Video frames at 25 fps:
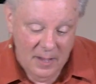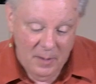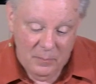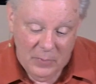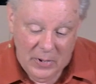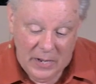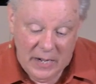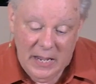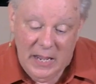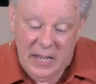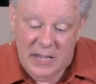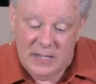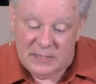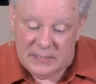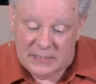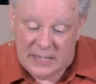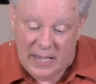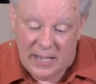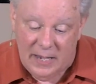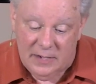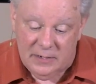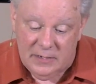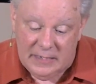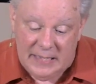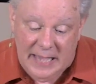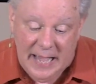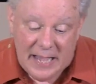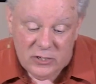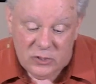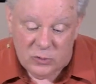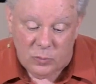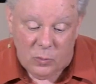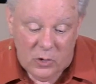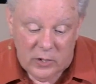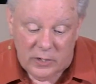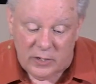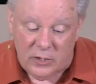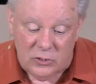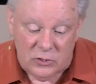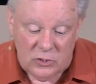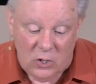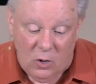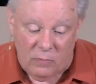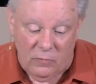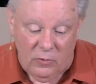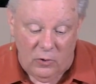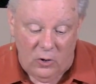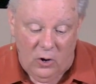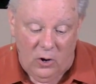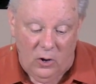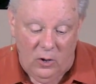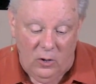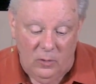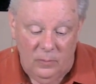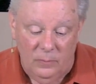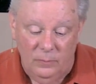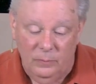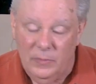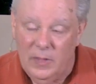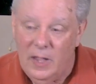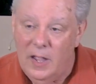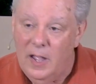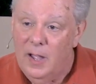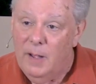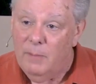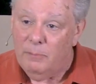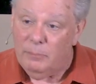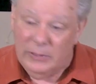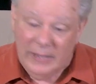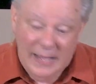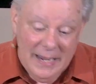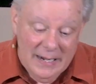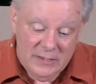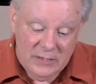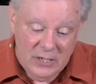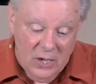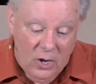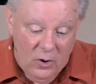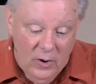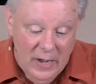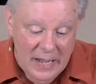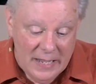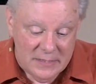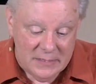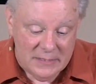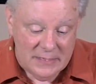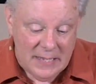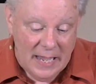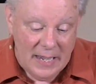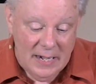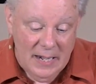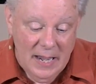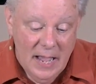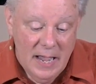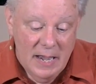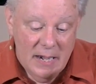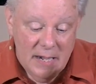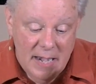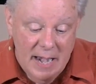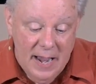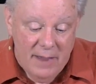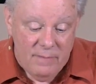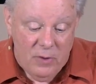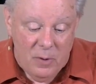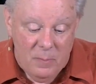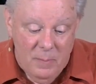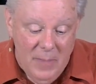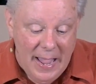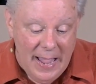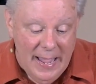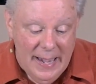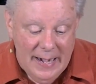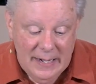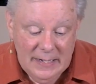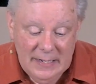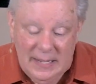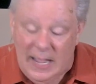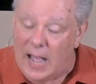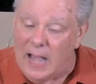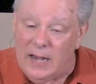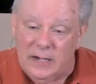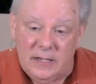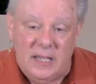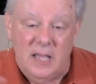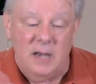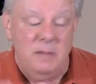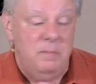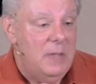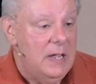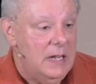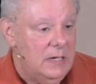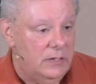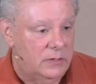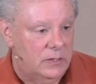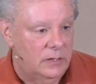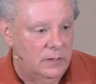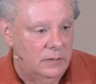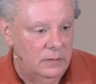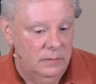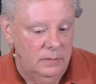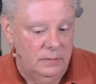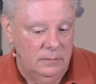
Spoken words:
But he said, guesswork is overall. Plato had said, never man and God can meet.